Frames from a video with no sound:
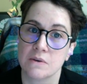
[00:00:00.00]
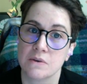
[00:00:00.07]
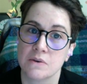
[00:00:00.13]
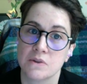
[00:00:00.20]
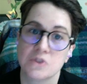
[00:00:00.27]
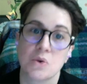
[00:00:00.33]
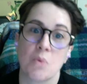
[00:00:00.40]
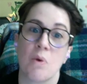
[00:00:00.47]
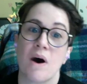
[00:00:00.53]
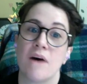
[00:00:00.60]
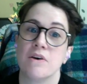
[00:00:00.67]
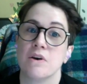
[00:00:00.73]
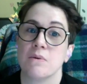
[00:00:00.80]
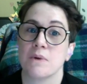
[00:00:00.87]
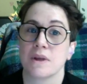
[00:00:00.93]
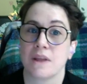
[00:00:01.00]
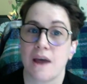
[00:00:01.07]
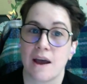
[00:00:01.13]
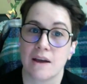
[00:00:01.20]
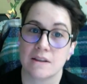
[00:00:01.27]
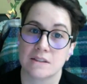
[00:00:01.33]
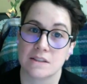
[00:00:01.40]
So while you're
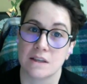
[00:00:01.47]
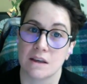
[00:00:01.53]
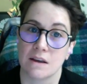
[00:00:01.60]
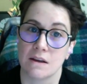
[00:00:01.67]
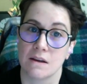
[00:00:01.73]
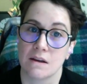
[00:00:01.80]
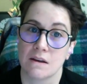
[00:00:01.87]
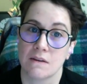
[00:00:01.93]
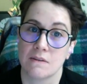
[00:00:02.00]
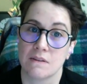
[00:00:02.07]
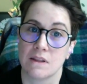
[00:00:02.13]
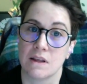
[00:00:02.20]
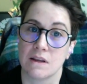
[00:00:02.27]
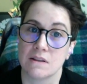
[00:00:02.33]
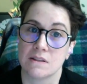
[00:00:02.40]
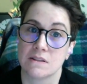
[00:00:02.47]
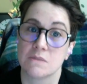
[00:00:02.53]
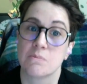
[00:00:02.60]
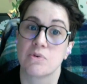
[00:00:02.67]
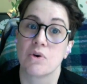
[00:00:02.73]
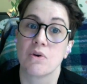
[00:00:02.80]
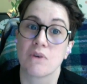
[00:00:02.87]
relaxing, this
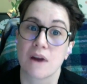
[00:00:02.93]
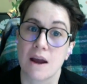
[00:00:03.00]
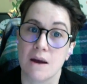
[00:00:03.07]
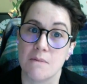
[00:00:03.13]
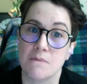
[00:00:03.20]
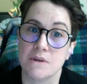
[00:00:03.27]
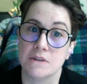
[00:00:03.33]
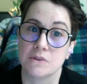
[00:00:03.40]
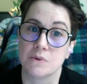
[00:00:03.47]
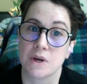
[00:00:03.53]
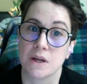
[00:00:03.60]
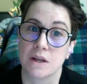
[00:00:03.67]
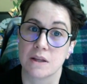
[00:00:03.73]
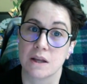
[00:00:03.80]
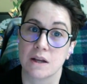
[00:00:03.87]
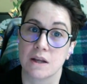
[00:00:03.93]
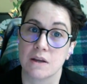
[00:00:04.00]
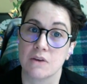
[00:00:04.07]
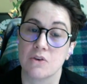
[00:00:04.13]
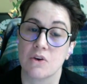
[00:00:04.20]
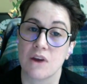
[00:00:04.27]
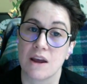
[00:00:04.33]
program is
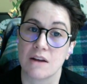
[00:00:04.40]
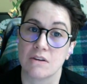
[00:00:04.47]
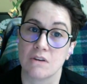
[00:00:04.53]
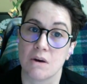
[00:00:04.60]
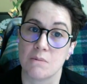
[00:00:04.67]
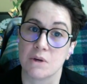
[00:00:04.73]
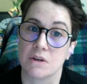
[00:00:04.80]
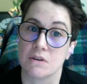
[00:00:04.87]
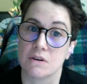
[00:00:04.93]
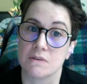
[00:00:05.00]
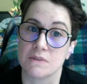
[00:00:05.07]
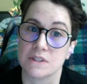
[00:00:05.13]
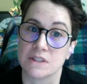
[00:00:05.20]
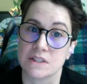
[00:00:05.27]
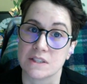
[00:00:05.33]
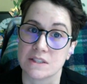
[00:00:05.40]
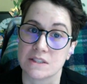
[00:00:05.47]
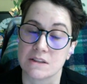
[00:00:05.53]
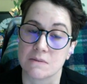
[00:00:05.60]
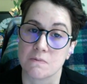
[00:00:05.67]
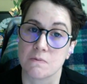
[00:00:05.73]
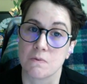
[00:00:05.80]
regulating your autonomic nervous
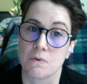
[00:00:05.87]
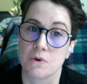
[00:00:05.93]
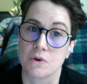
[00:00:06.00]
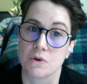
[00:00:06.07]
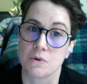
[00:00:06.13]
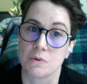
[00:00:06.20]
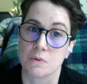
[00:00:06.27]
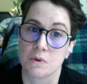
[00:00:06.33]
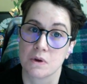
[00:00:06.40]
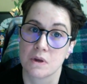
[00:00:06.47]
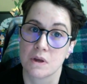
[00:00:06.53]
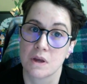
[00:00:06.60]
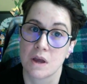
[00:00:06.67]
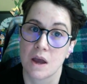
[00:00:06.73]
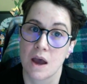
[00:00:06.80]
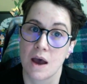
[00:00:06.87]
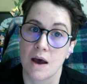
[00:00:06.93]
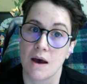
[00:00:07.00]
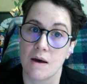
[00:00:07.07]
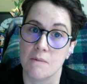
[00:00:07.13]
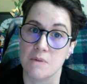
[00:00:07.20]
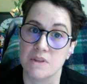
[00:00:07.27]
system for you.
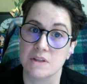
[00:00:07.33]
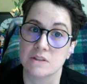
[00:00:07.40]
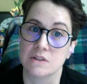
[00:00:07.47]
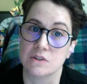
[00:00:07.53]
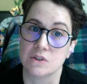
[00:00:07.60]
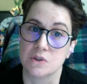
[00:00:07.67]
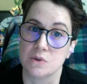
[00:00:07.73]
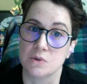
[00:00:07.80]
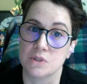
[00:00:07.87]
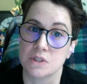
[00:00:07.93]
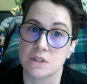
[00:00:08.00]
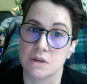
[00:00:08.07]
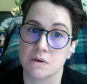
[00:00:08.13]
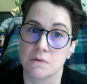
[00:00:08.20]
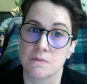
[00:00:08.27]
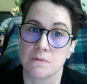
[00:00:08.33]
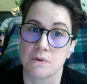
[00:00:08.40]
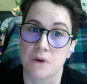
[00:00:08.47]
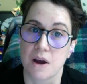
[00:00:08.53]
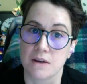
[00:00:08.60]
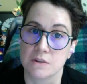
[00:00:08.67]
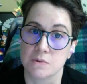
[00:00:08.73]
And this is a huge deal
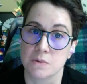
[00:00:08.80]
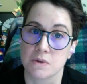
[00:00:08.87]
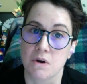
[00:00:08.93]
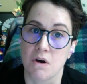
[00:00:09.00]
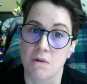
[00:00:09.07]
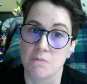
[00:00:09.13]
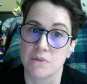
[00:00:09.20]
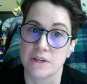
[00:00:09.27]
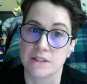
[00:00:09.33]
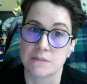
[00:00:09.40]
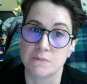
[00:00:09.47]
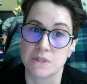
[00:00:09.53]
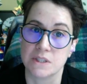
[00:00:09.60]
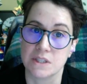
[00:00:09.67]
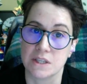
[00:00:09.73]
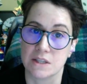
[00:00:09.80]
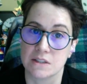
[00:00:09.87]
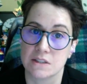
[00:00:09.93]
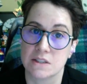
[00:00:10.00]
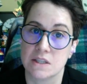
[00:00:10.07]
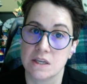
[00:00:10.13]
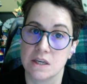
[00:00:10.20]
for us with complex
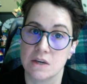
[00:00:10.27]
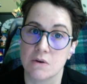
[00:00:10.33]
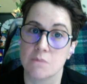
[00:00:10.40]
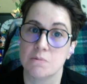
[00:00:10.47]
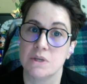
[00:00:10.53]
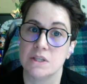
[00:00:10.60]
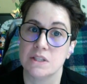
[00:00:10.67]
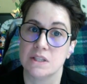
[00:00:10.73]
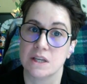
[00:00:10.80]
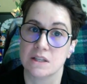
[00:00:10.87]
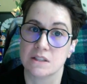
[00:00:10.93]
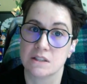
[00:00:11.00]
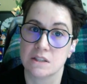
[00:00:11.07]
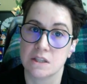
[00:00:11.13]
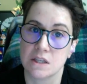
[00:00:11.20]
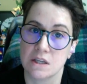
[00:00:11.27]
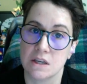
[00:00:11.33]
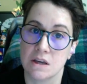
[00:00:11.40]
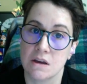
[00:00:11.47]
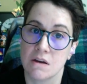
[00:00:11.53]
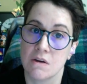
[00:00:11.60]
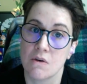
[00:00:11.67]
PTSD or PTSD
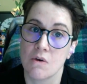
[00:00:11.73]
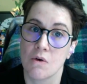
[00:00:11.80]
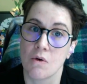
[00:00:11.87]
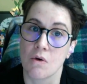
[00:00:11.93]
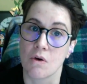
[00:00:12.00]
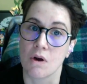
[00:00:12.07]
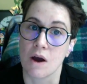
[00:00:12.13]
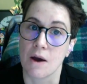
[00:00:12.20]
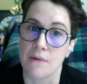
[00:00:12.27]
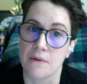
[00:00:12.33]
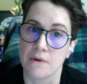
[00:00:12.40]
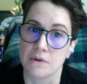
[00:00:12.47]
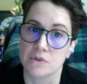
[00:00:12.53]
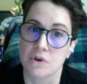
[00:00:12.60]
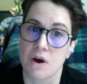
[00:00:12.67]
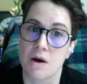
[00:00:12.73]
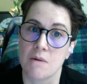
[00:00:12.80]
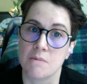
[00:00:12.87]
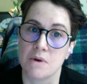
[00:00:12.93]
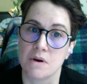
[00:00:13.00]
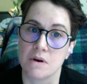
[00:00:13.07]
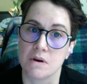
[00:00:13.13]
or other
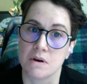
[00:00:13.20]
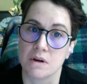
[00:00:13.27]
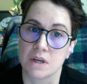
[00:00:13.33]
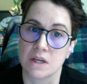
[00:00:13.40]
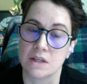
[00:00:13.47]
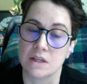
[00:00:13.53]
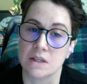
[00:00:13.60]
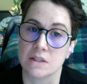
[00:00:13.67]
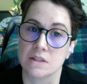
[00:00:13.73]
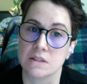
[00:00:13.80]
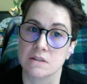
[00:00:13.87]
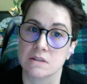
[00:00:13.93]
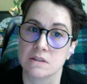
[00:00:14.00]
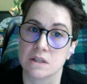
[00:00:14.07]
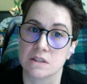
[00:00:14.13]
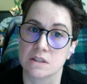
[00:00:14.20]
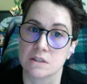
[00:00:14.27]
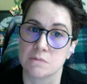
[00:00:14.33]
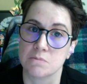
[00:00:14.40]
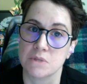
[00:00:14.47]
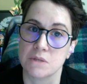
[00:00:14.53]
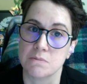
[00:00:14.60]
trauma conditions such as
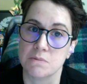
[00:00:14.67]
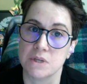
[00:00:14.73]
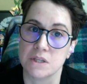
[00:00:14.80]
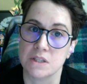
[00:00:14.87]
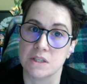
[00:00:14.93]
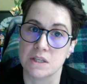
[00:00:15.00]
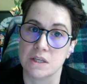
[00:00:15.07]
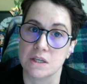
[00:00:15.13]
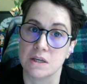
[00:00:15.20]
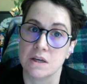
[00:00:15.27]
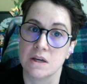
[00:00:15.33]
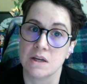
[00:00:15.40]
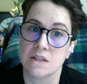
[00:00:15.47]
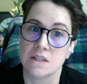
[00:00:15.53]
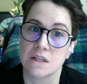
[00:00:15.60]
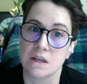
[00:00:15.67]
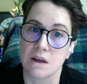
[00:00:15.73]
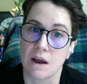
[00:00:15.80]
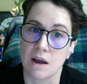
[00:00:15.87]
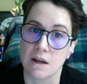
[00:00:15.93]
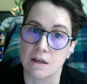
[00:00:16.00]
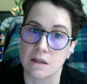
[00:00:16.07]
BPD,
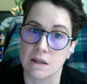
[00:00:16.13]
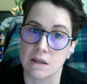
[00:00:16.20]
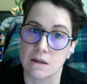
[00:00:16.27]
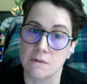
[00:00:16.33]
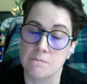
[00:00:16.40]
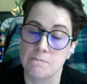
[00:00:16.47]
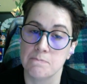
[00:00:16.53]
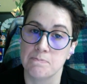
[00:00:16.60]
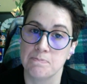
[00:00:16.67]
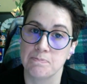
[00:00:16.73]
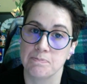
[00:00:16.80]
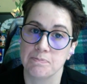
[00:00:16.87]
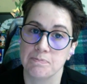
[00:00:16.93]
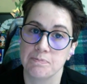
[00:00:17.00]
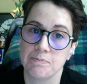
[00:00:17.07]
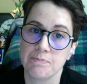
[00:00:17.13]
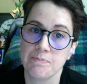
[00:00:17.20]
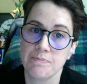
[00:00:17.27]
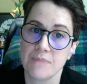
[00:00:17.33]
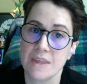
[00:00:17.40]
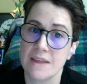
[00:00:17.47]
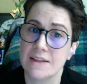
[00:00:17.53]
GID.
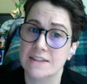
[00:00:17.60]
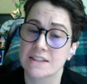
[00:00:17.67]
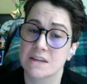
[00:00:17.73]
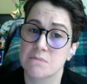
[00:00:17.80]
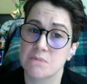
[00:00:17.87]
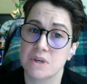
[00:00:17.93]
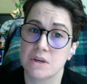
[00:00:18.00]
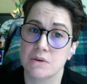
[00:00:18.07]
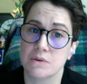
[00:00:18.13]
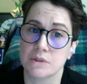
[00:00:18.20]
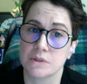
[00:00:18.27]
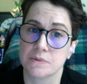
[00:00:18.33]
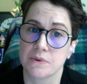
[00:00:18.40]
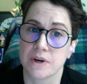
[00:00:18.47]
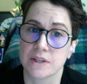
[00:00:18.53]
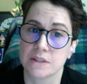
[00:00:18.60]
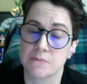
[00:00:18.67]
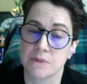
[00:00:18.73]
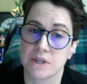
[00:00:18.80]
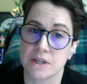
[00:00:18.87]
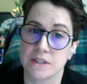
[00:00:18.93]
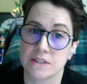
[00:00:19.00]
This can be huge for us
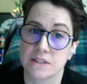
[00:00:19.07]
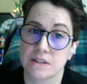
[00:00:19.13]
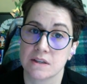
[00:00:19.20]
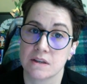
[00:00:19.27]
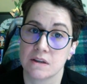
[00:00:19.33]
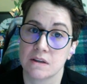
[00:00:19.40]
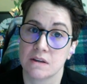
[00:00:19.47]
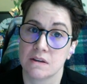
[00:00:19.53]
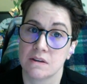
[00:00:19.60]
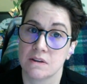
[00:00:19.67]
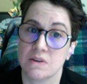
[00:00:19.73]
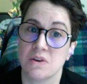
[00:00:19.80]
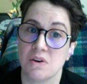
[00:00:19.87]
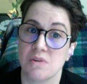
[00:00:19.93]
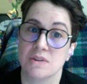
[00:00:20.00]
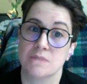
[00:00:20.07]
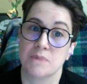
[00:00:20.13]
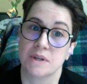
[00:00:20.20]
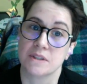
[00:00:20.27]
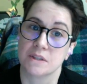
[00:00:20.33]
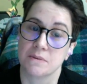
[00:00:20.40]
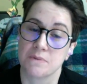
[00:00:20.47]
because
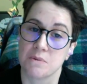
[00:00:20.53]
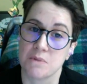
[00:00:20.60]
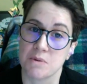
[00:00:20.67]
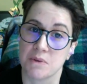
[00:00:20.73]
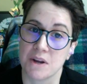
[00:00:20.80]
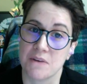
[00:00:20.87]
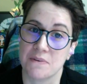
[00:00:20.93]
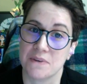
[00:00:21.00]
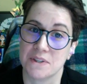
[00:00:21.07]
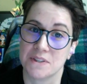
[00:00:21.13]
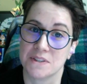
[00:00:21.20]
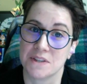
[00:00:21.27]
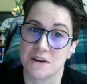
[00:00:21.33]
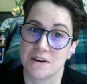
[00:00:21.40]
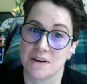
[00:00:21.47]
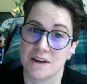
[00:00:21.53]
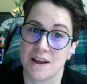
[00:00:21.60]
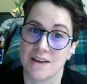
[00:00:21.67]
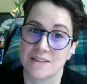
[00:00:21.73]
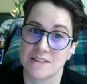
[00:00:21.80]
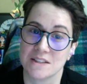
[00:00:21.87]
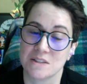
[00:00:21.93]
especially for me when I first started
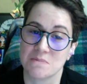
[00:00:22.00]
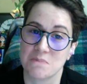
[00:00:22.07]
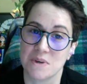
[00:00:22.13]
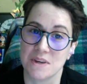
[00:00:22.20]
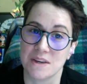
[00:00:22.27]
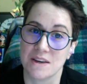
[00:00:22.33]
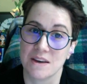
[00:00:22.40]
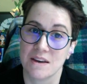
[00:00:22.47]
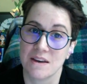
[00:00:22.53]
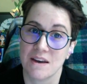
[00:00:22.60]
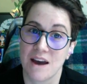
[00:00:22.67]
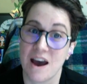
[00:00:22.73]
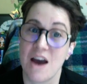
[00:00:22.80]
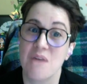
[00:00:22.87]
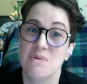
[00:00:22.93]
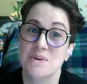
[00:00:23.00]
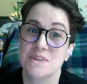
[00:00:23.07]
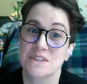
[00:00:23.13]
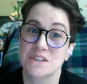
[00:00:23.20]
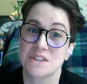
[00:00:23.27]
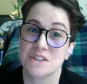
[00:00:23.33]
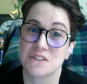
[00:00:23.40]
SSP, I was
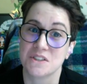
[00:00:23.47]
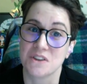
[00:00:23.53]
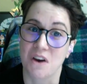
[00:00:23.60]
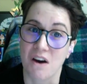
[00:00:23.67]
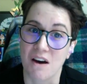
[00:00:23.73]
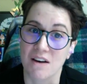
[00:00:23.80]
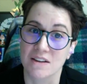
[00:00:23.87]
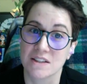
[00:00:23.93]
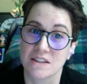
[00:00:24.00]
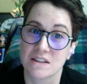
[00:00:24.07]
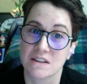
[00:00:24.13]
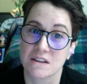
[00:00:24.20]
shocked